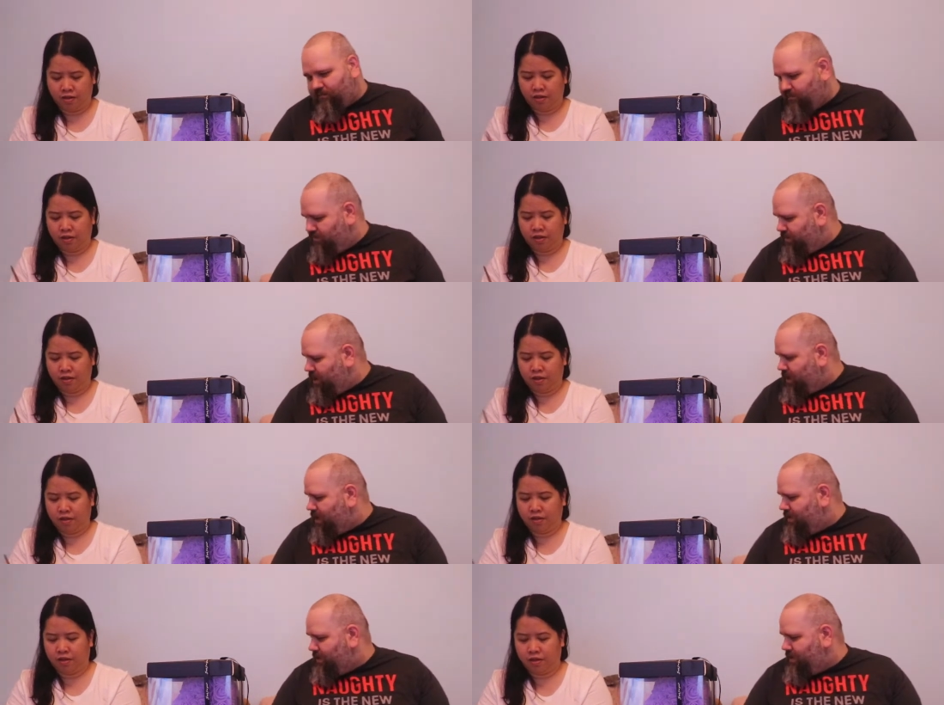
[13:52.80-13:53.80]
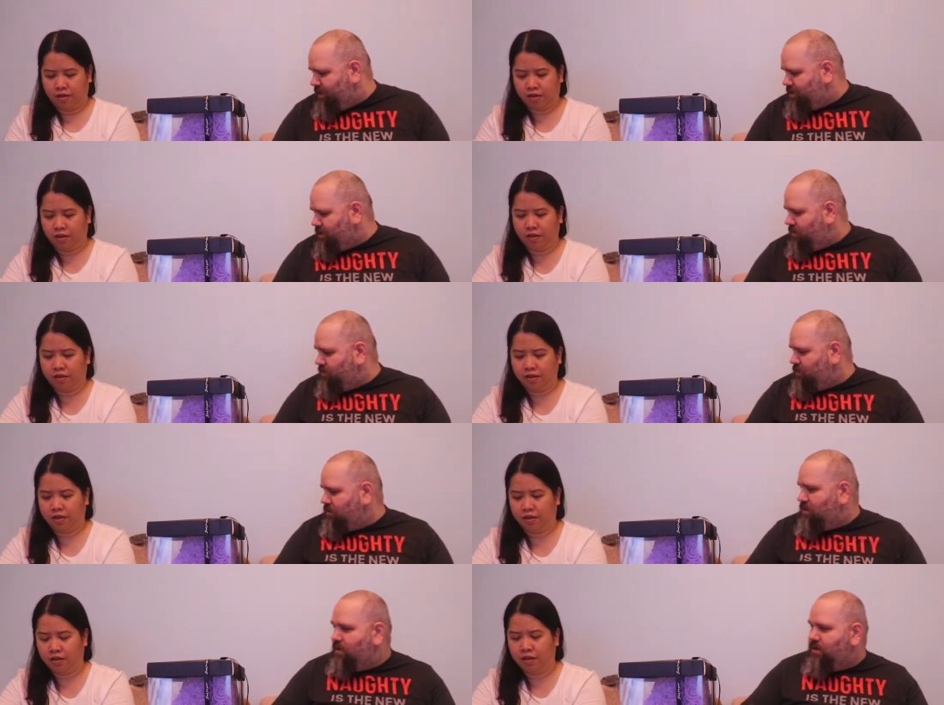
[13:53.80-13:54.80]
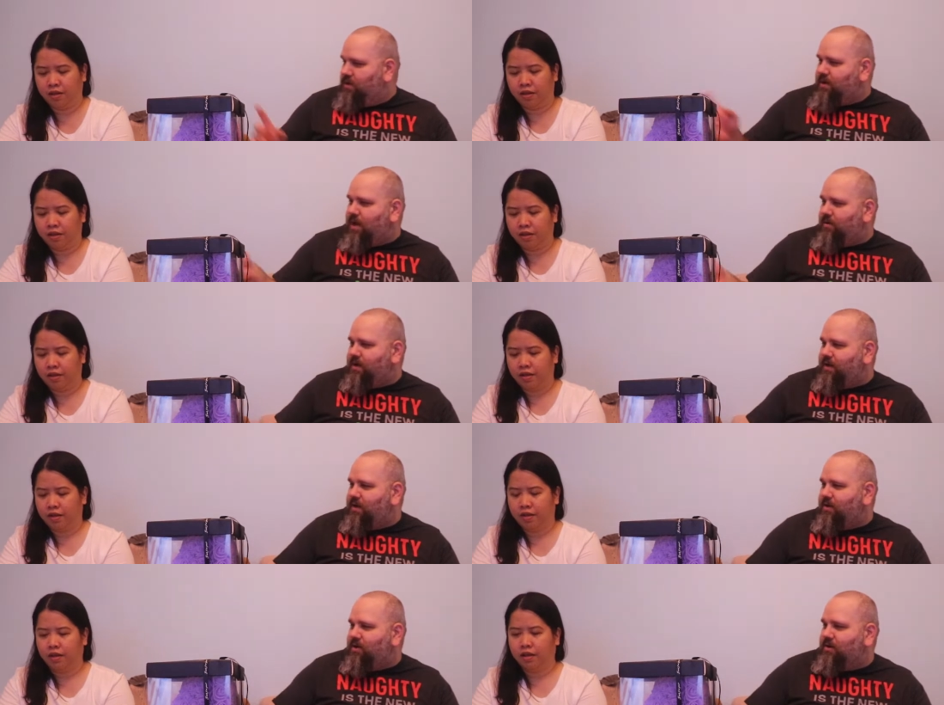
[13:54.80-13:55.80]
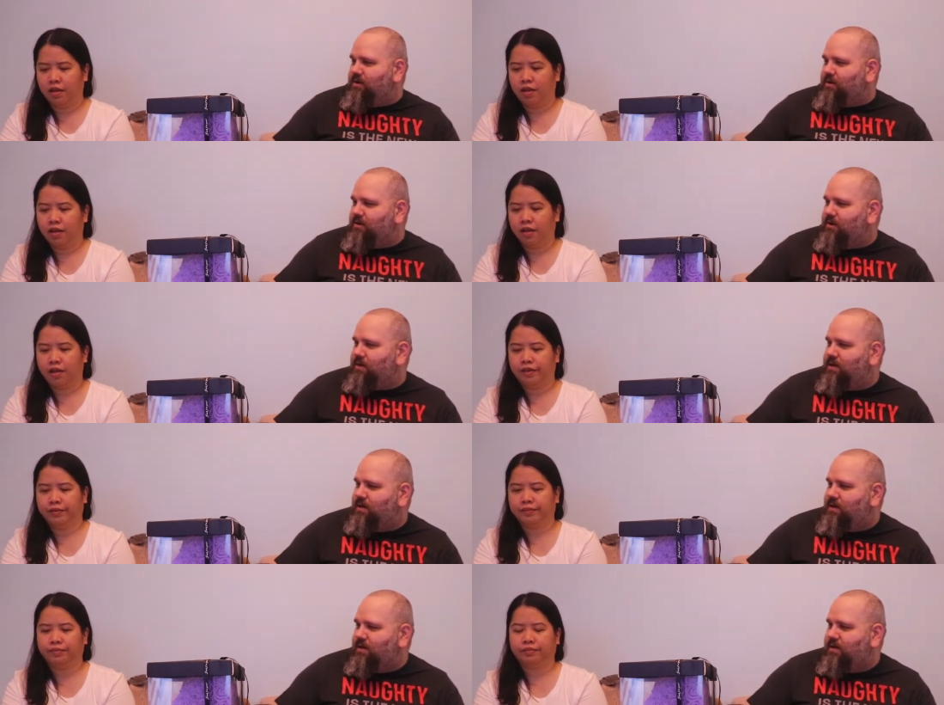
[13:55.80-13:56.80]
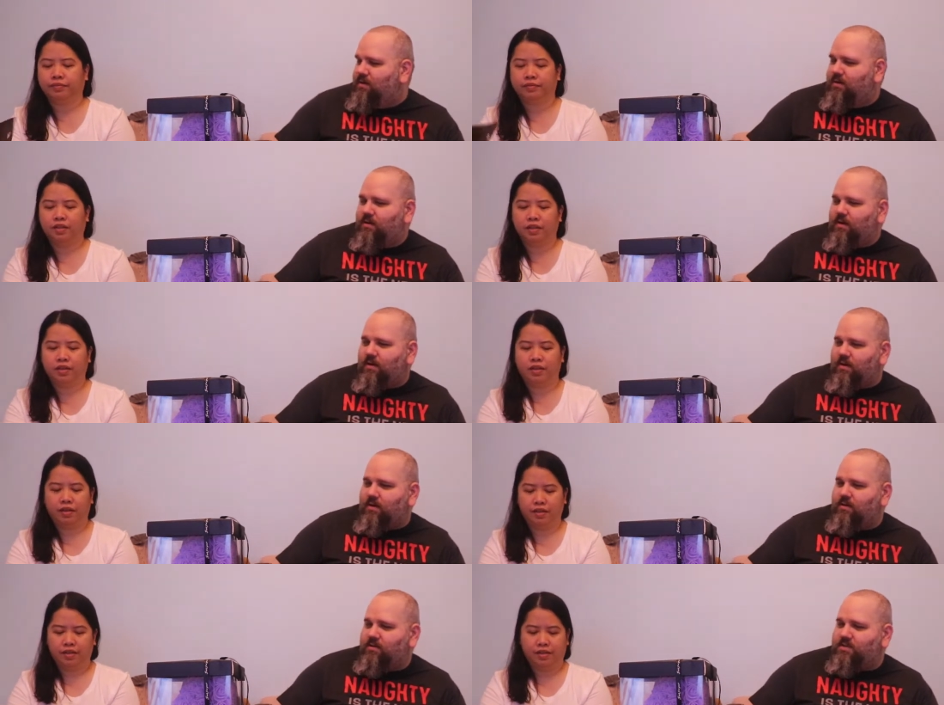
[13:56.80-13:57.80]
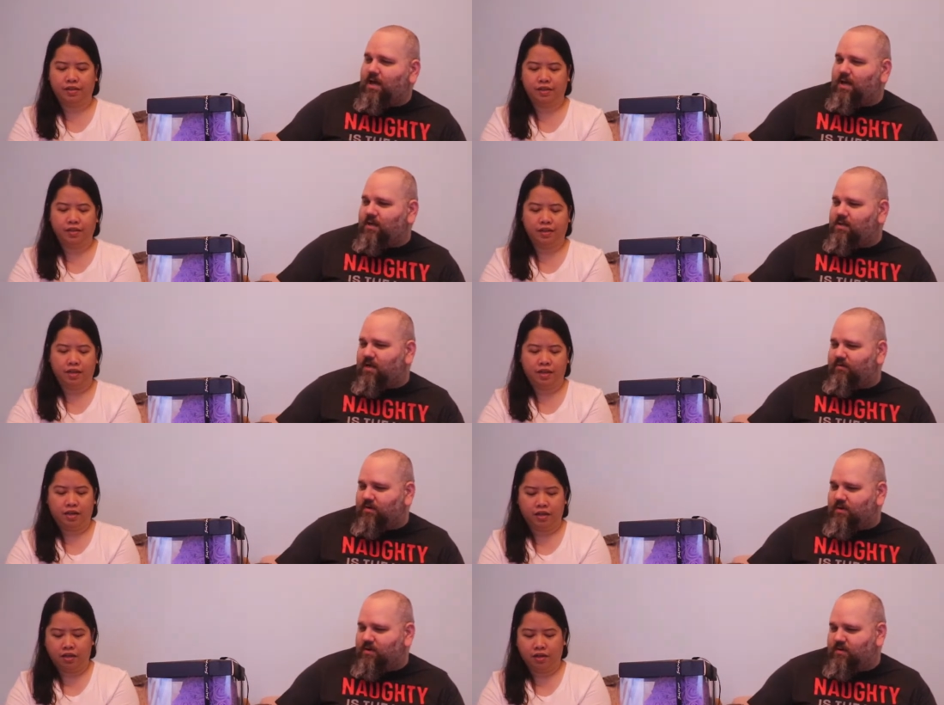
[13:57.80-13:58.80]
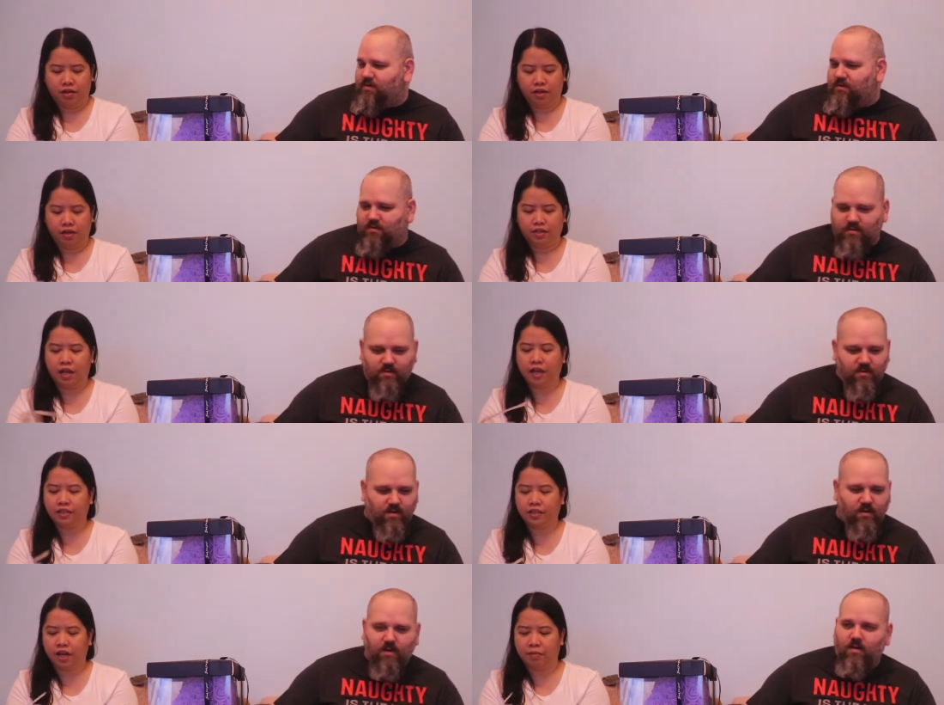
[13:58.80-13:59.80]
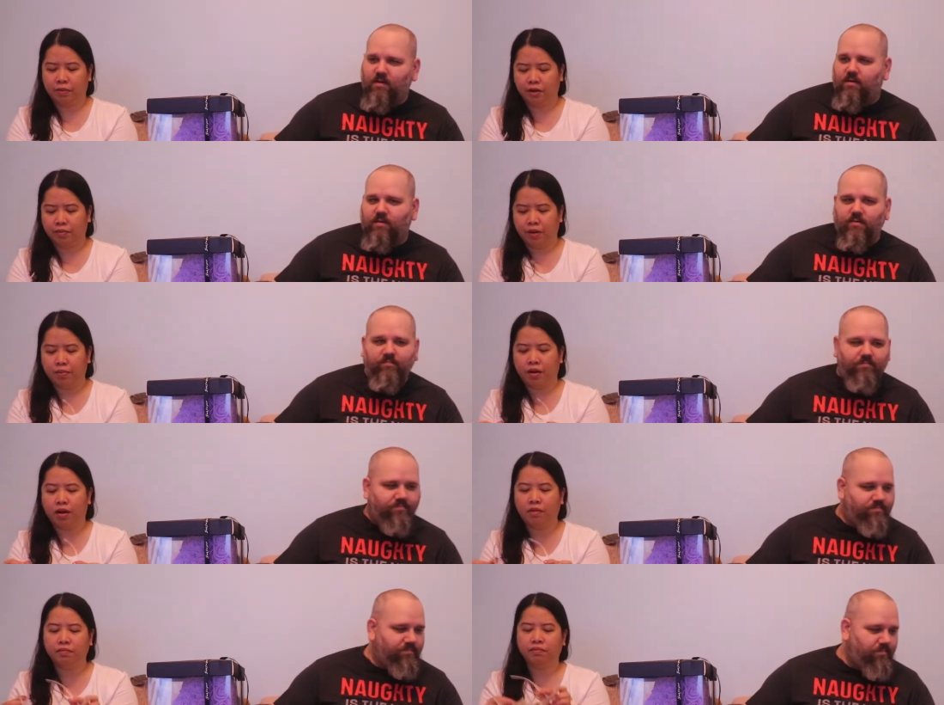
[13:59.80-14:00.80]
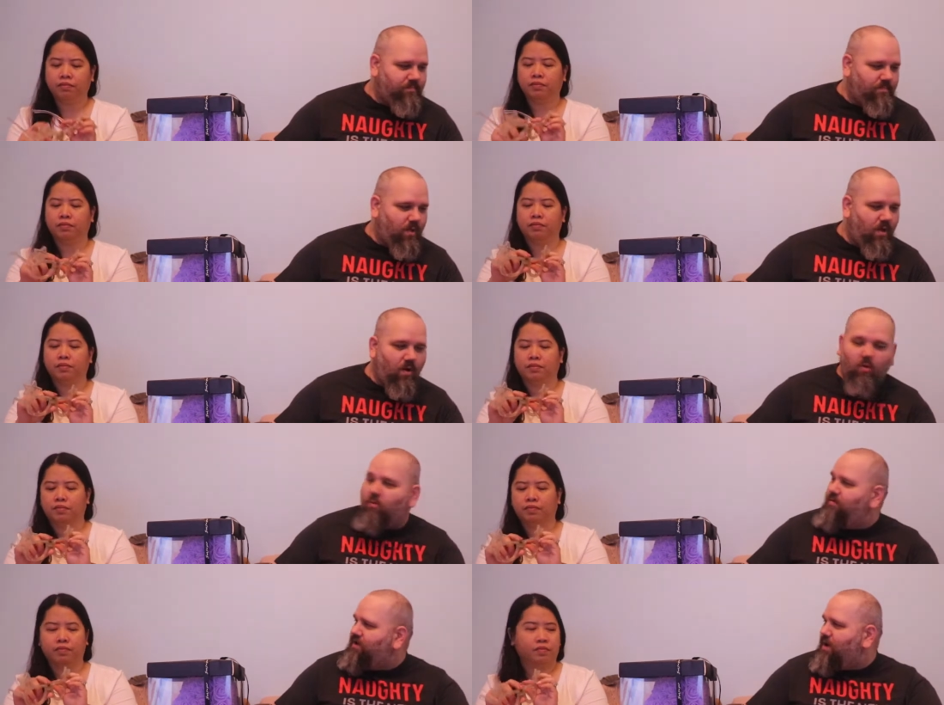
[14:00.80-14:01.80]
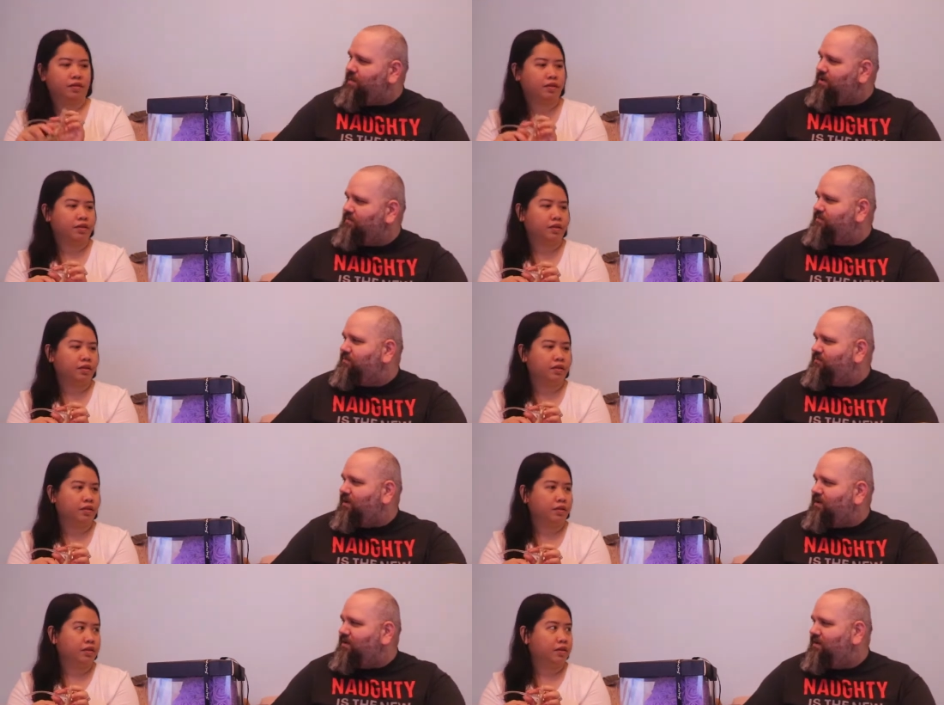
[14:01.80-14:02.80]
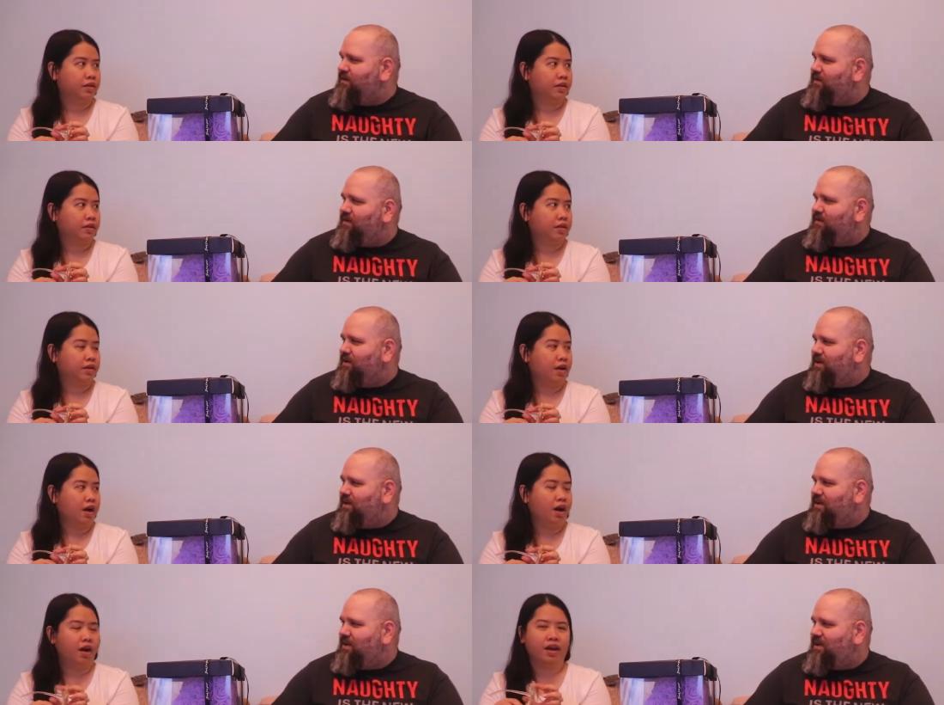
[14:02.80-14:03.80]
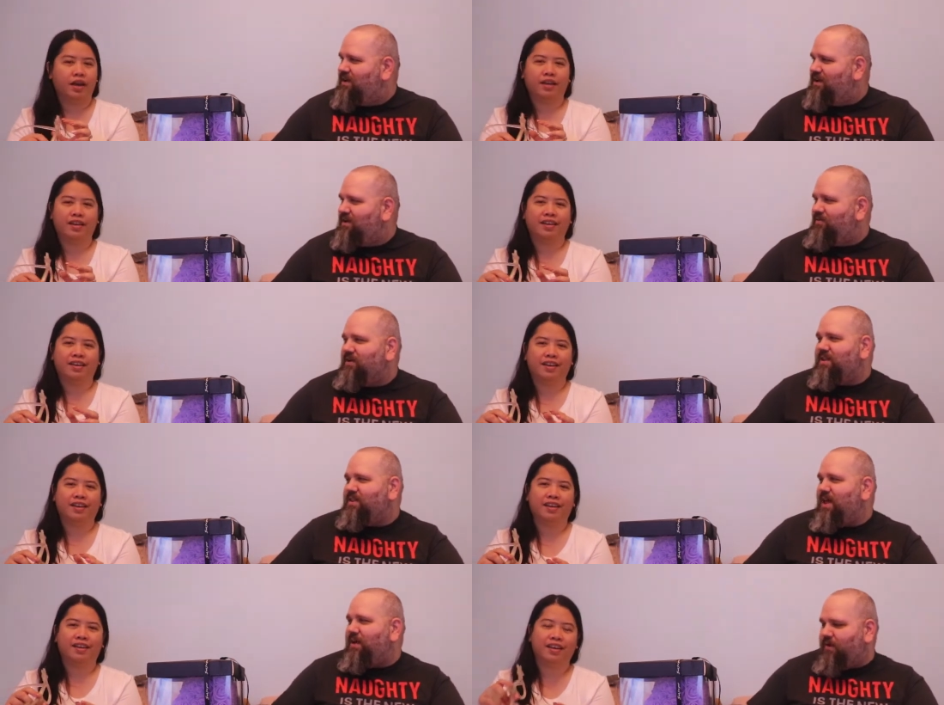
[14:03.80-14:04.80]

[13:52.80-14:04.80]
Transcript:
Speaker 1: for mine. Then she will now get into her uh, stocking stuffer.
Speaker 2: Okay, stocking stuffer. My mom.
Speaker 1: Oh, we forgot my fan. Okay. We'll get that